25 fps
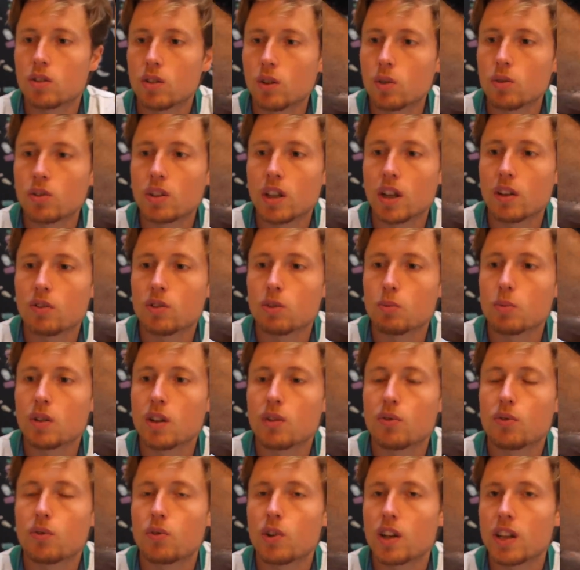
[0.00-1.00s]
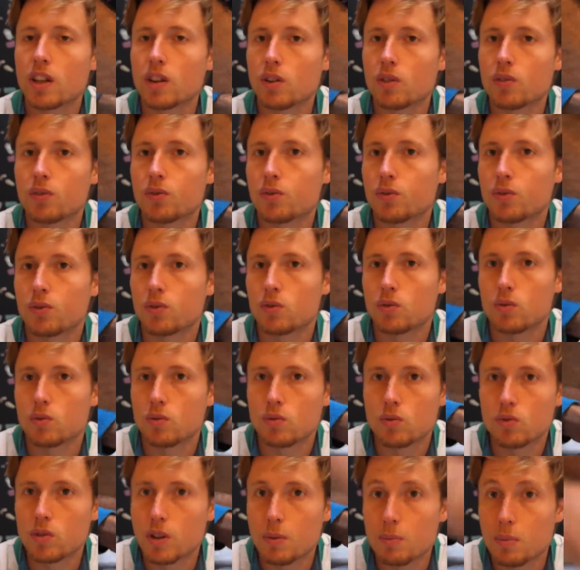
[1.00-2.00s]
don't have to be afraid of
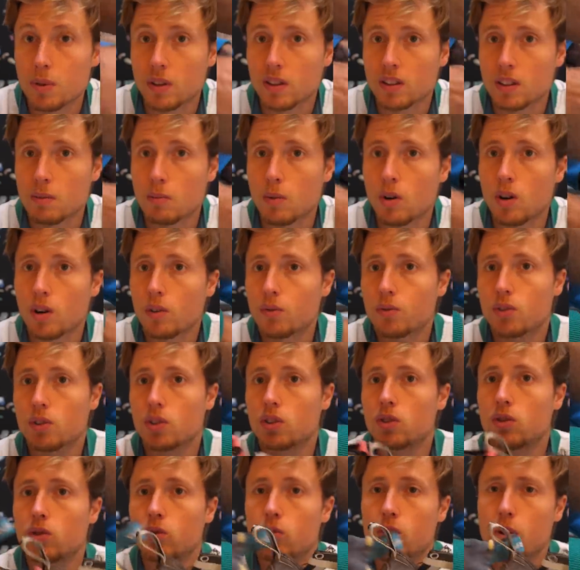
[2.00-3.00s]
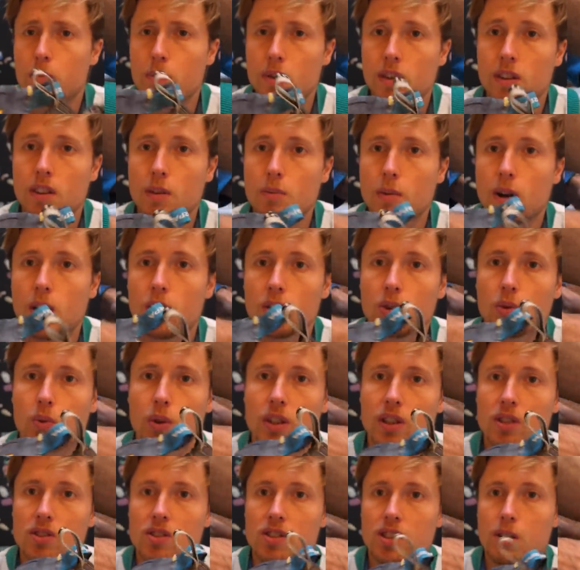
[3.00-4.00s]
ripping them off, you know, ripping them out
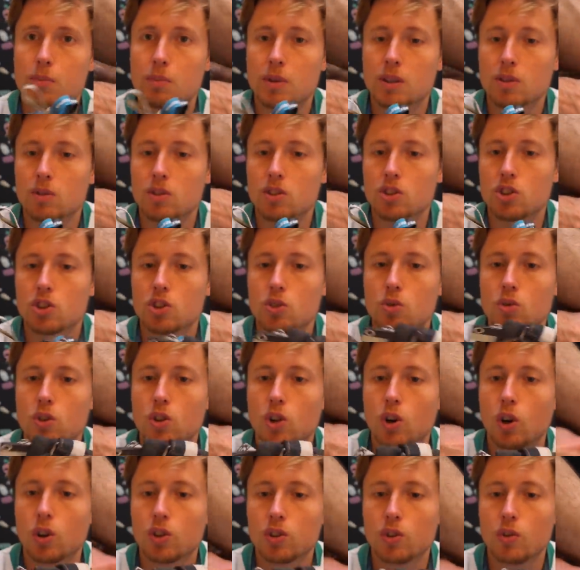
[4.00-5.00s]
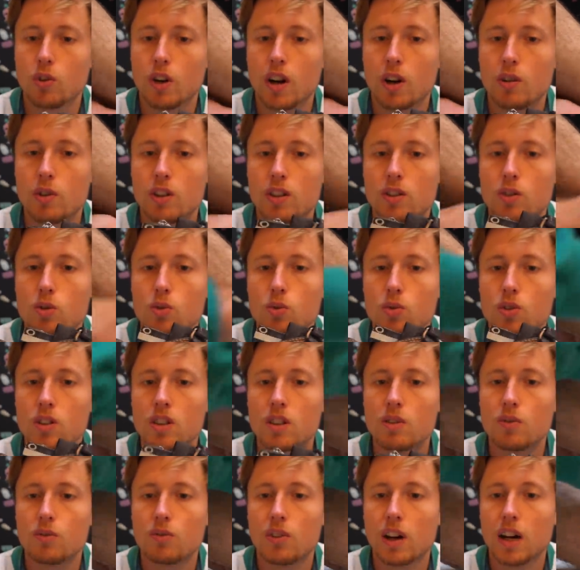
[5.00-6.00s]
when you slip into the shoe, contrary to
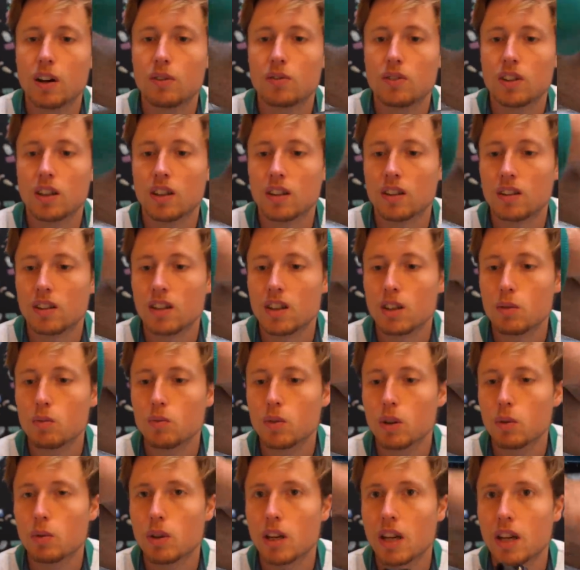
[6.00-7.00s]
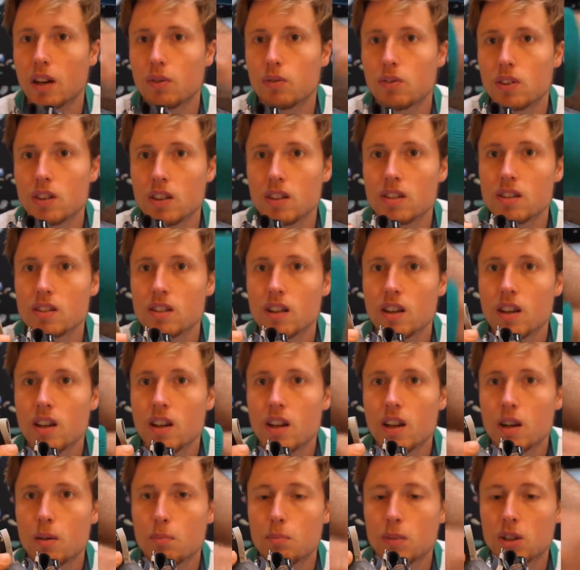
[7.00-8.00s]
the five ten team, where we have these
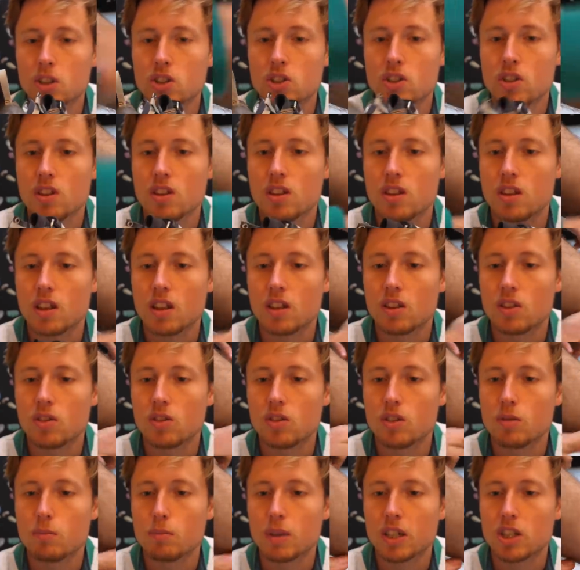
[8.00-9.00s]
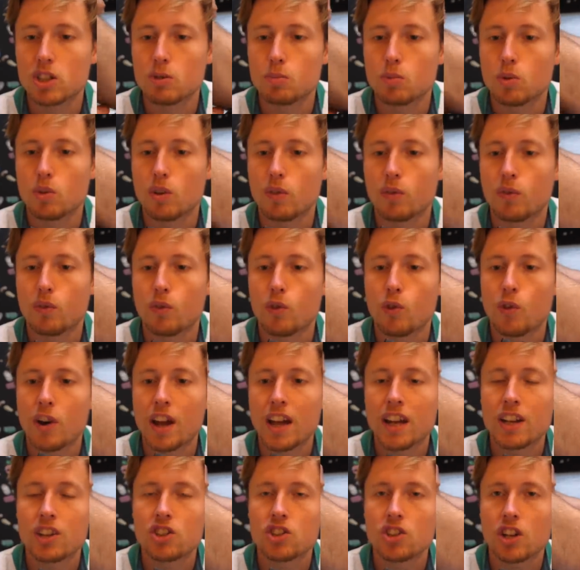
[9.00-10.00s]
much thinner, much more
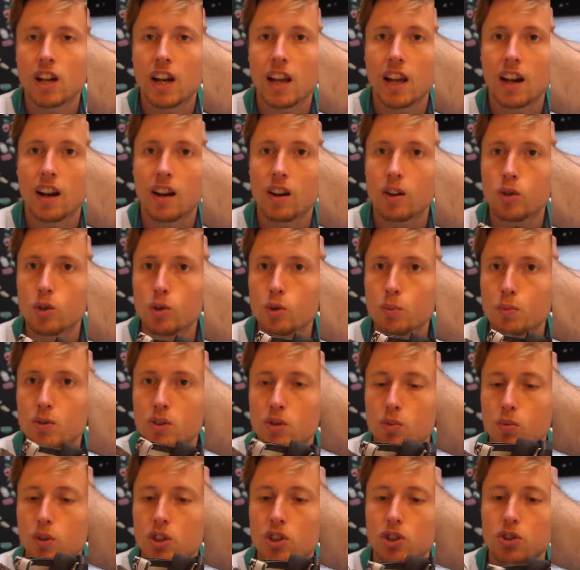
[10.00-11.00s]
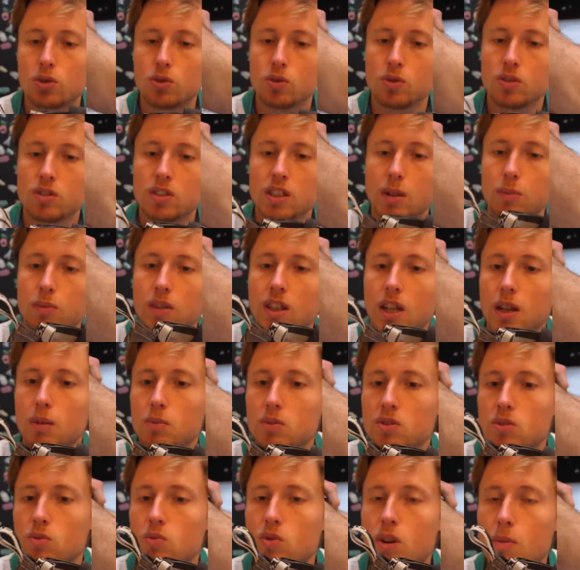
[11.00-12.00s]
fragile loops, which you
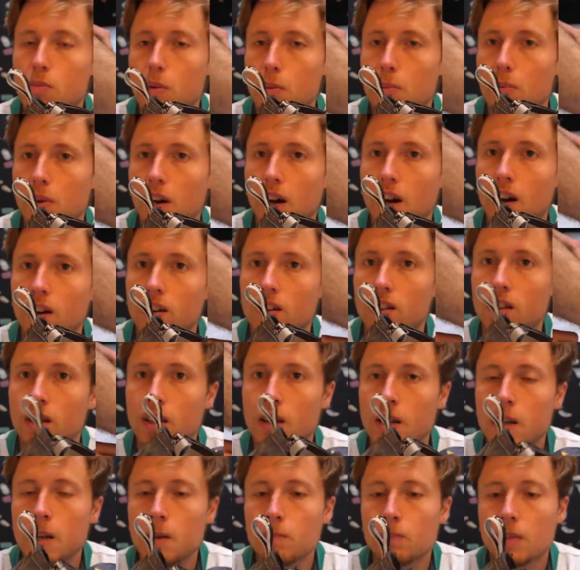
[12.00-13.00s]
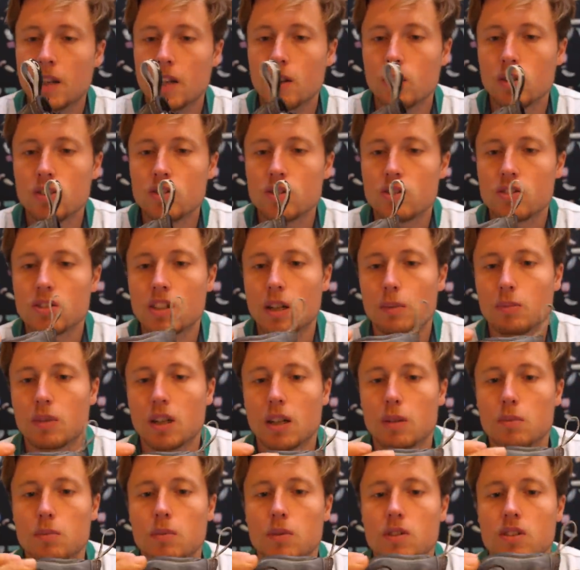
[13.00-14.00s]
sometimes rip apart. And also
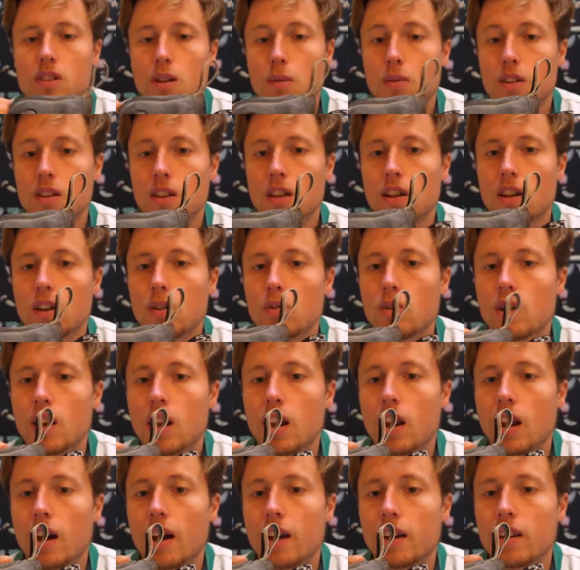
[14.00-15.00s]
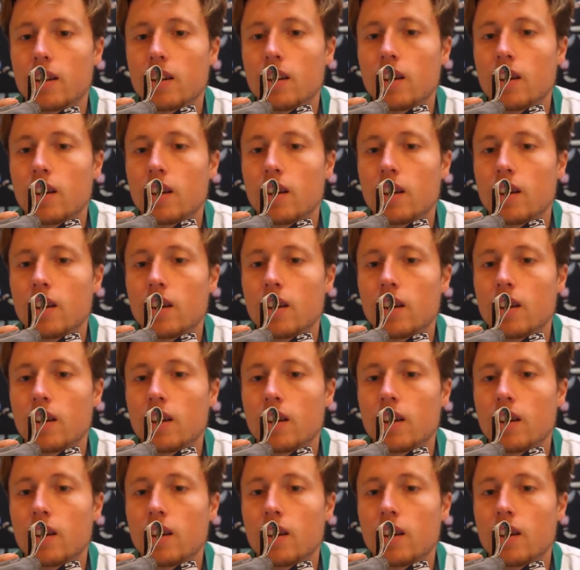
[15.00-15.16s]
sometimes something that I really like